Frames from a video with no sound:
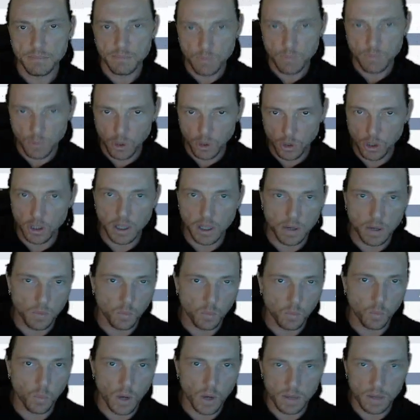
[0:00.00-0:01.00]
look at
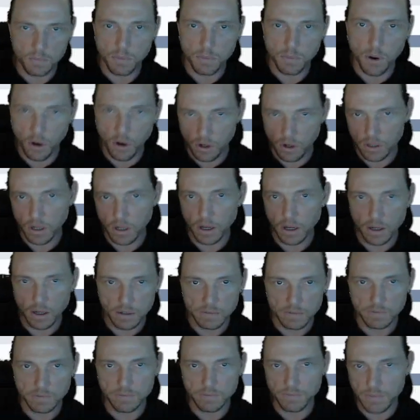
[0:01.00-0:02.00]
what part
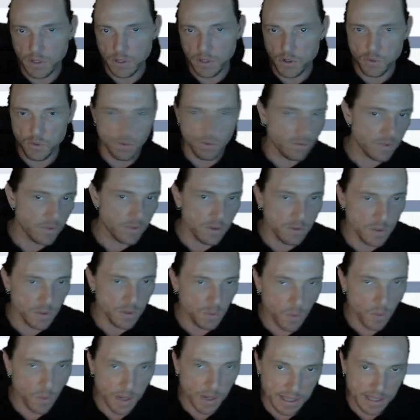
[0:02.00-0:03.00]
of this review you
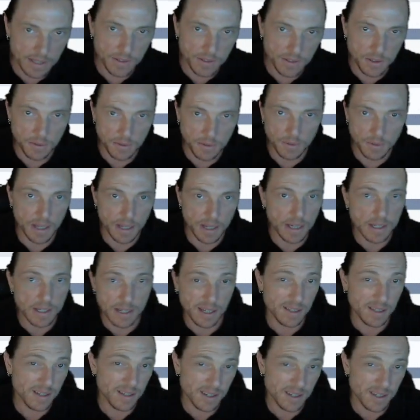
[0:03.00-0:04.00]
want to get to. Like I
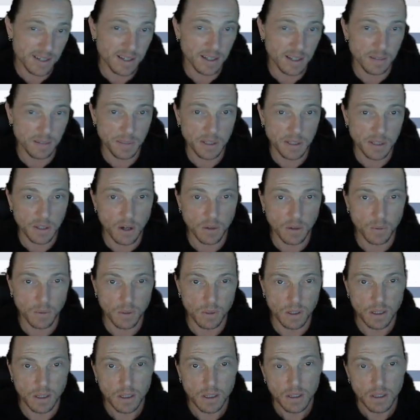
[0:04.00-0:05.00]
said, this is going to be a long
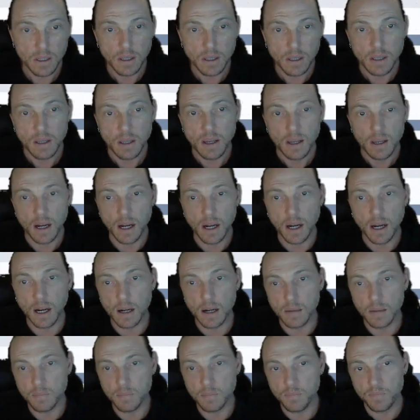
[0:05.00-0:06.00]

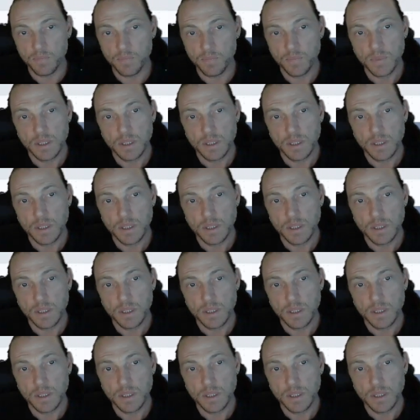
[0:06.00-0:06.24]
one.